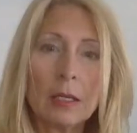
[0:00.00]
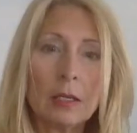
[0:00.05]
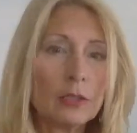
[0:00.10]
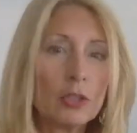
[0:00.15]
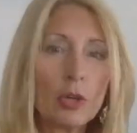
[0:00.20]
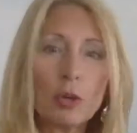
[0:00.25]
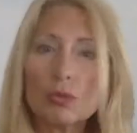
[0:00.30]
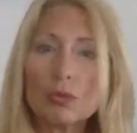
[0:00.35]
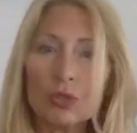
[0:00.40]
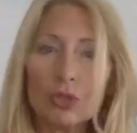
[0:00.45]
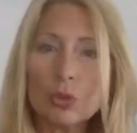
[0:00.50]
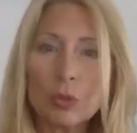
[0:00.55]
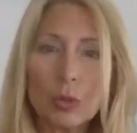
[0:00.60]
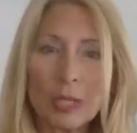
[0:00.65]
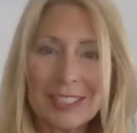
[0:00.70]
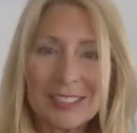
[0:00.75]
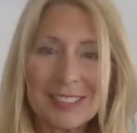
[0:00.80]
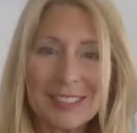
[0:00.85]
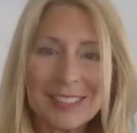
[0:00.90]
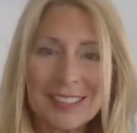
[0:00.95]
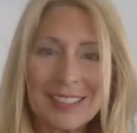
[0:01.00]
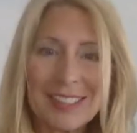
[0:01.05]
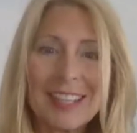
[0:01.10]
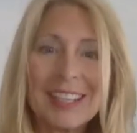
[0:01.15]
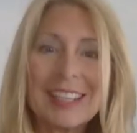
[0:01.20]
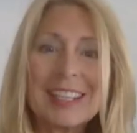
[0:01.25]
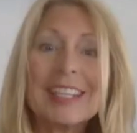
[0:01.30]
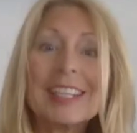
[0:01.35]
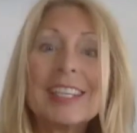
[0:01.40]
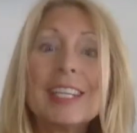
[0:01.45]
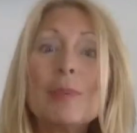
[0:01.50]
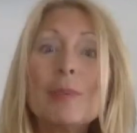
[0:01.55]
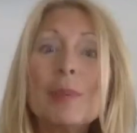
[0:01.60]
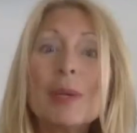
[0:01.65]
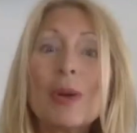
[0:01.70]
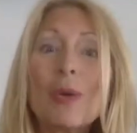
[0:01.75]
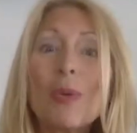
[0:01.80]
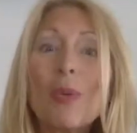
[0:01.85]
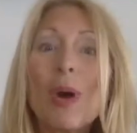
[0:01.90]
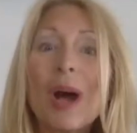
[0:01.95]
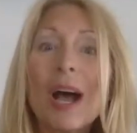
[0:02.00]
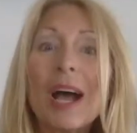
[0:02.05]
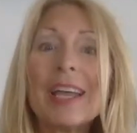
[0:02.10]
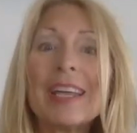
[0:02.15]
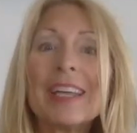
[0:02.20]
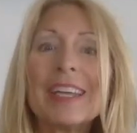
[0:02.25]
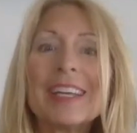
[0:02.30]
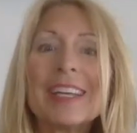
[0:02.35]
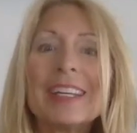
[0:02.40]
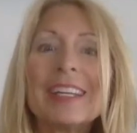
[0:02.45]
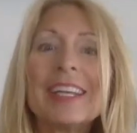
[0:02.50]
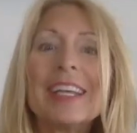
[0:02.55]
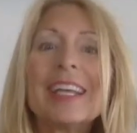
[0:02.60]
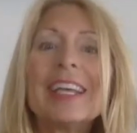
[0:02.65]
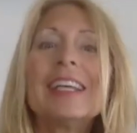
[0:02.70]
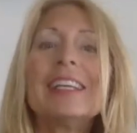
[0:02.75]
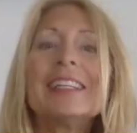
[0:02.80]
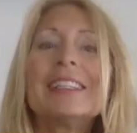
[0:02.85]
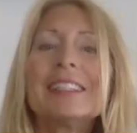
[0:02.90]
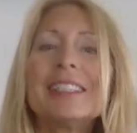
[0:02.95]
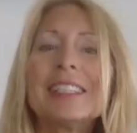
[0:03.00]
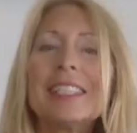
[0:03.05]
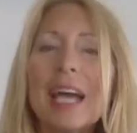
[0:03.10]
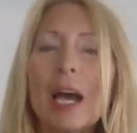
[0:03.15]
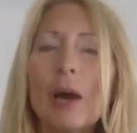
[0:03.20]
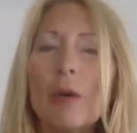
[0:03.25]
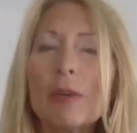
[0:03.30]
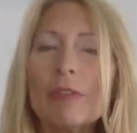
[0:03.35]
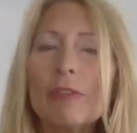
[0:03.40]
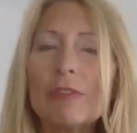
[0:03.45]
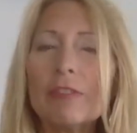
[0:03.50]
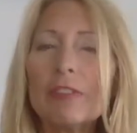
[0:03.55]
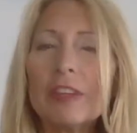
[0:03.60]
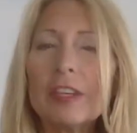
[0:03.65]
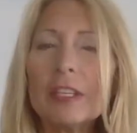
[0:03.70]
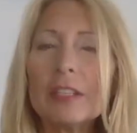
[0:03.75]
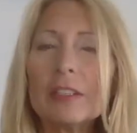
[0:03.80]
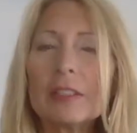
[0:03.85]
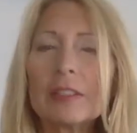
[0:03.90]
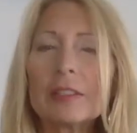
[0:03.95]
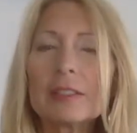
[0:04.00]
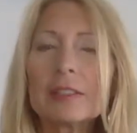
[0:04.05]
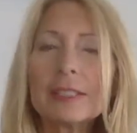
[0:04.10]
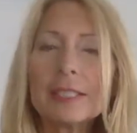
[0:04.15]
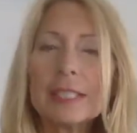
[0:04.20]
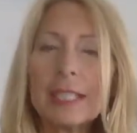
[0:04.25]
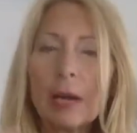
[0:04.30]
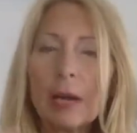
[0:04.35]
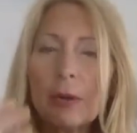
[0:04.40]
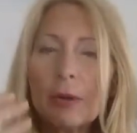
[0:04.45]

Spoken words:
don't do it. Keep it quiet. See how it feels. See how